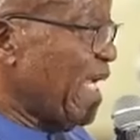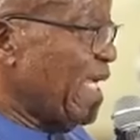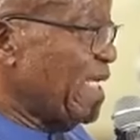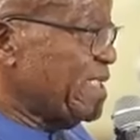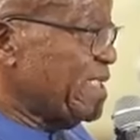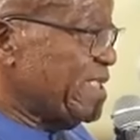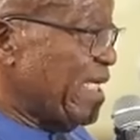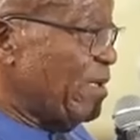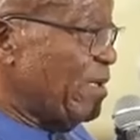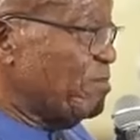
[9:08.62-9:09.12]

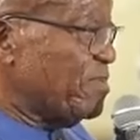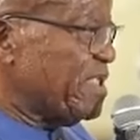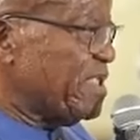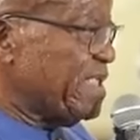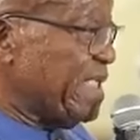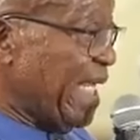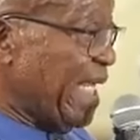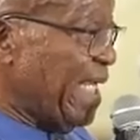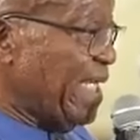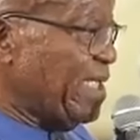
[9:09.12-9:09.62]
Some
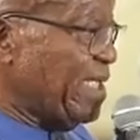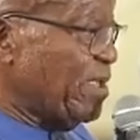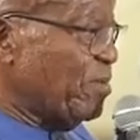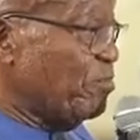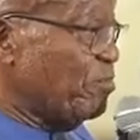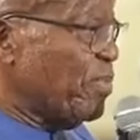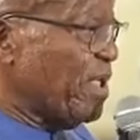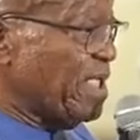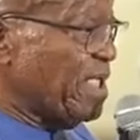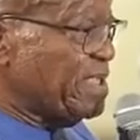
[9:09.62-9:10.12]
stayed
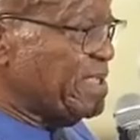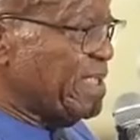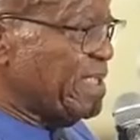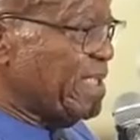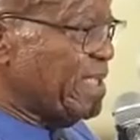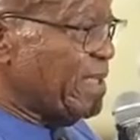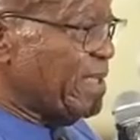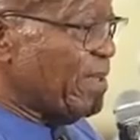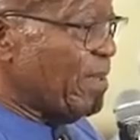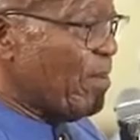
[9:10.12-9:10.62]
in
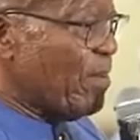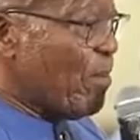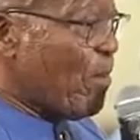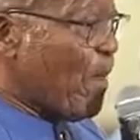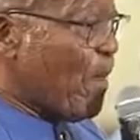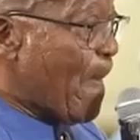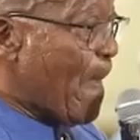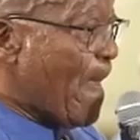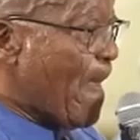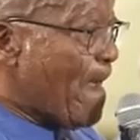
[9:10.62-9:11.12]
prison
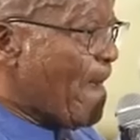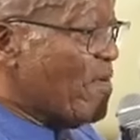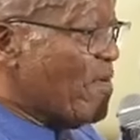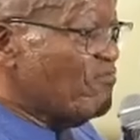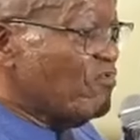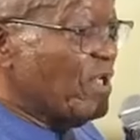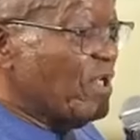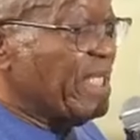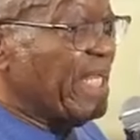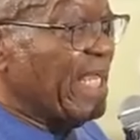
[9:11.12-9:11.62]

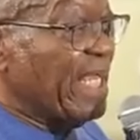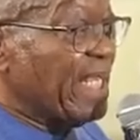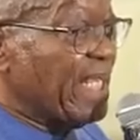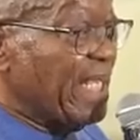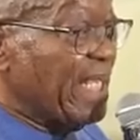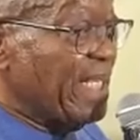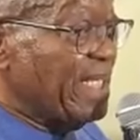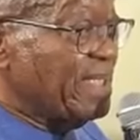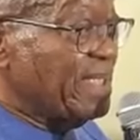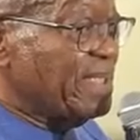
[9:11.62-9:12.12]
for
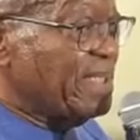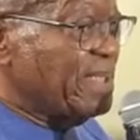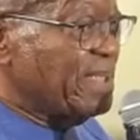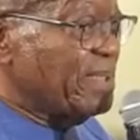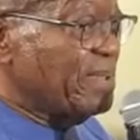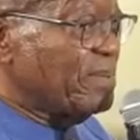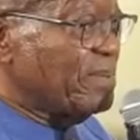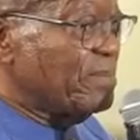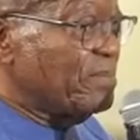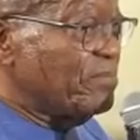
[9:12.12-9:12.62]
decades,
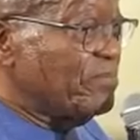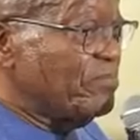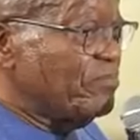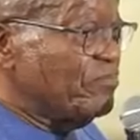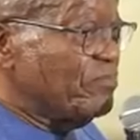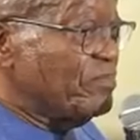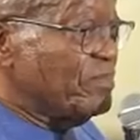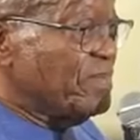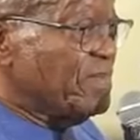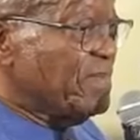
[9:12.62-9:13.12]

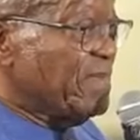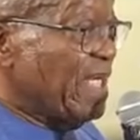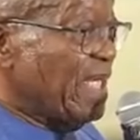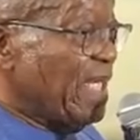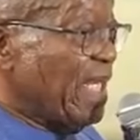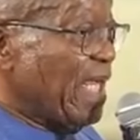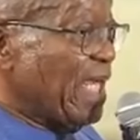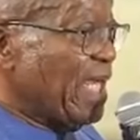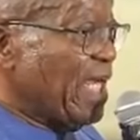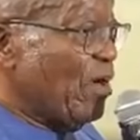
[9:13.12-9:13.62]

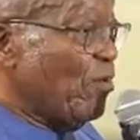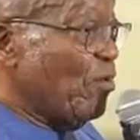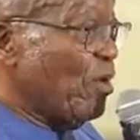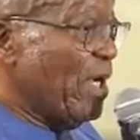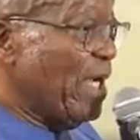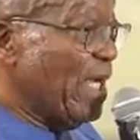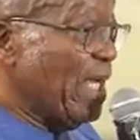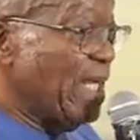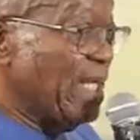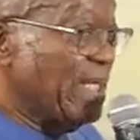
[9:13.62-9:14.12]
like
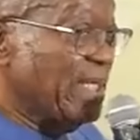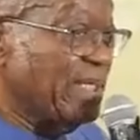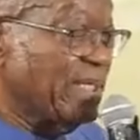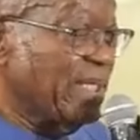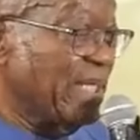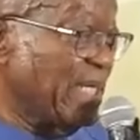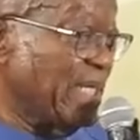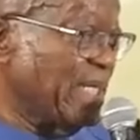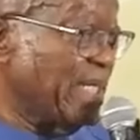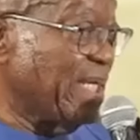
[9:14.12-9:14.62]
our
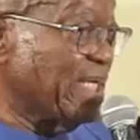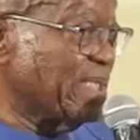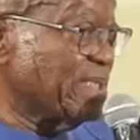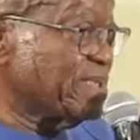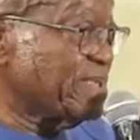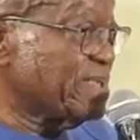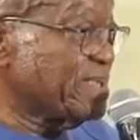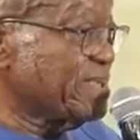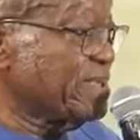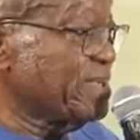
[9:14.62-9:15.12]

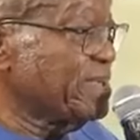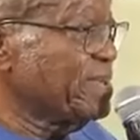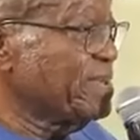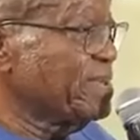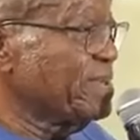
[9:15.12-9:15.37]
leaders,